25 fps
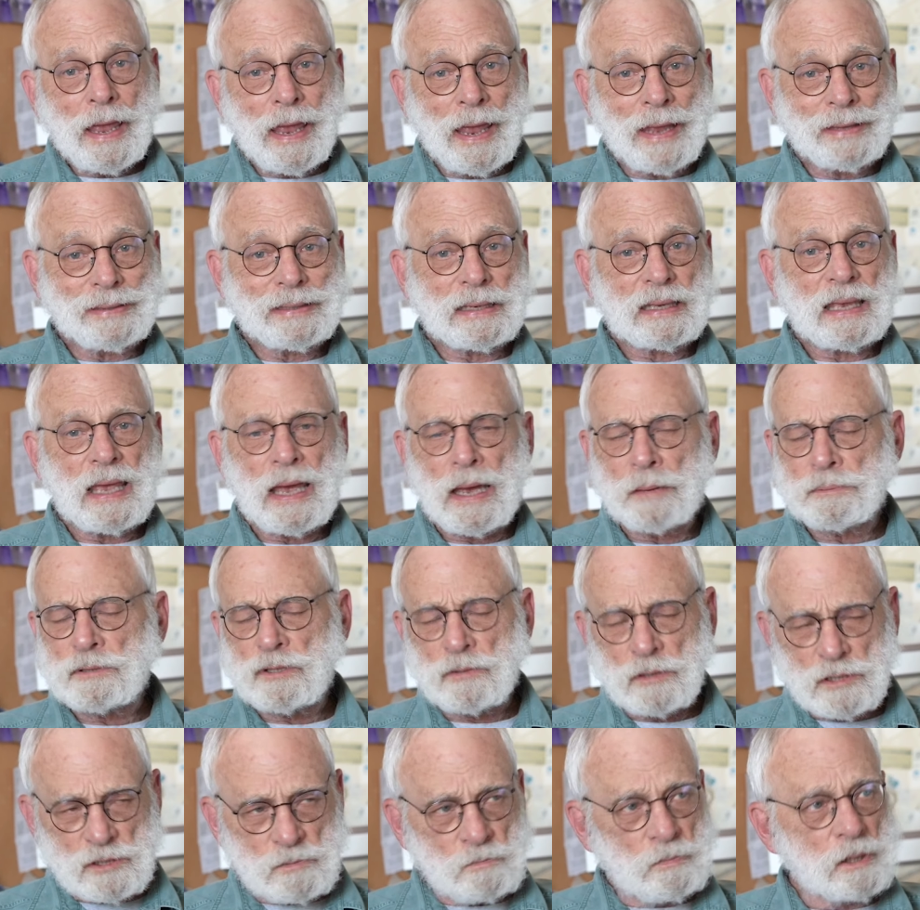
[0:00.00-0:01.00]
and to
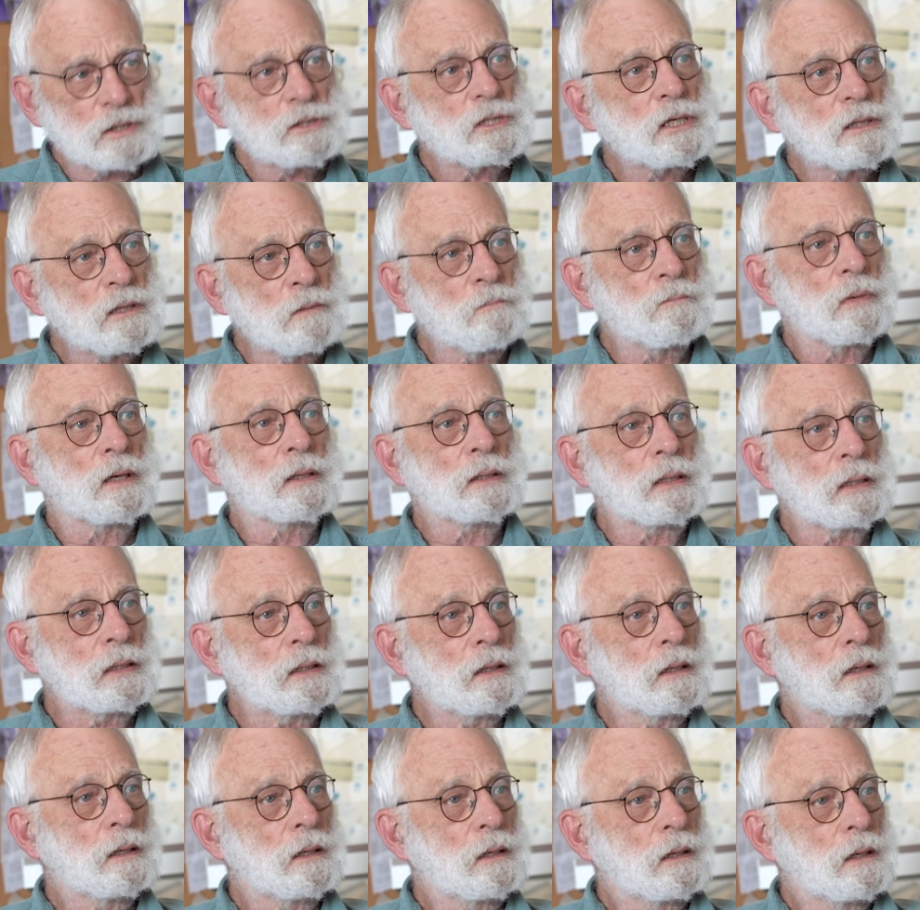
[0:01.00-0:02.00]
capture as much of the money,